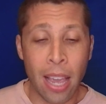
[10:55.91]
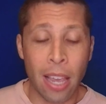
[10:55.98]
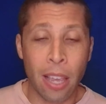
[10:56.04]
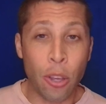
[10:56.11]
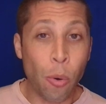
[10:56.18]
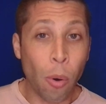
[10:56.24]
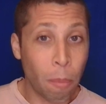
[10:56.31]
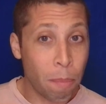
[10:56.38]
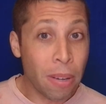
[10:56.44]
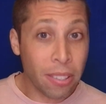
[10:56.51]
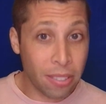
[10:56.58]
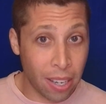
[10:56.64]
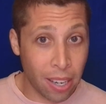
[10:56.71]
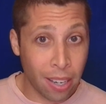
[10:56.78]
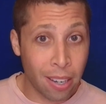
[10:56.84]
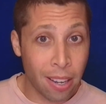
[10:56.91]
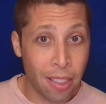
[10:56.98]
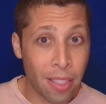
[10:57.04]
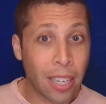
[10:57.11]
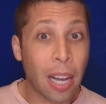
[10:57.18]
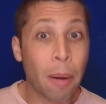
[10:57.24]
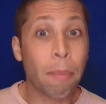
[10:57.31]
You are missing the
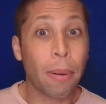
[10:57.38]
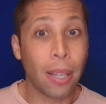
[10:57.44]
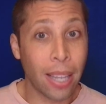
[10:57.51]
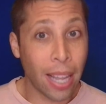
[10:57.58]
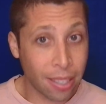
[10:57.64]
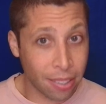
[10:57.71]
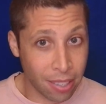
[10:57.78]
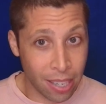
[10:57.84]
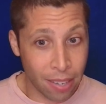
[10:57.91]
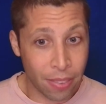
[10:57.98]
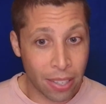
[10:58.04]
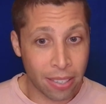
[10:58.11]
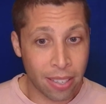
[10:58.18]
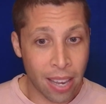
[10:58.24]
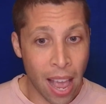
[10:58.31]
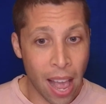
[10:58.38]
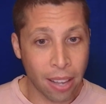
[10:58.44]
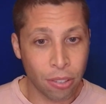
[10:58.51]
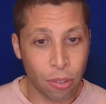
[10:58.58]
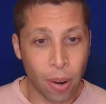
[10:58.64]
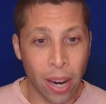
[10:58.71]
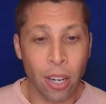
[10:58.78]
complexity of this
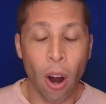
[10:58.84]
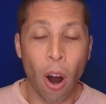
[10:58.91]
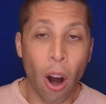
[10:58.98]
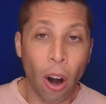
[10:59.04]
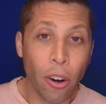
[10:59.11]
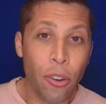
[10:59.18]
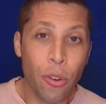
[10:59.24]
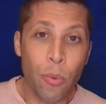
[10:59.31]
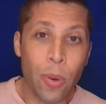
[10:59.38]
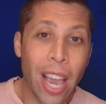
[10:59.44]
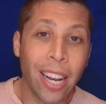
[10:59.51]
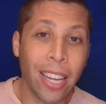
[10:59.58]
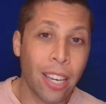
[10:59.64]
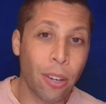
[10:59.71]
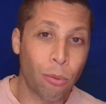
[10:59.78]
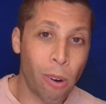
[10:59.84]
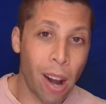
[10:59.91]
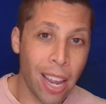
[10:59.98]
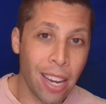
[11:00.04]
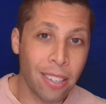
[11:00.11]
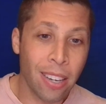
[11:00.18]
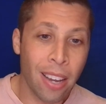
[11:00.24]
test, right? Are you getting it right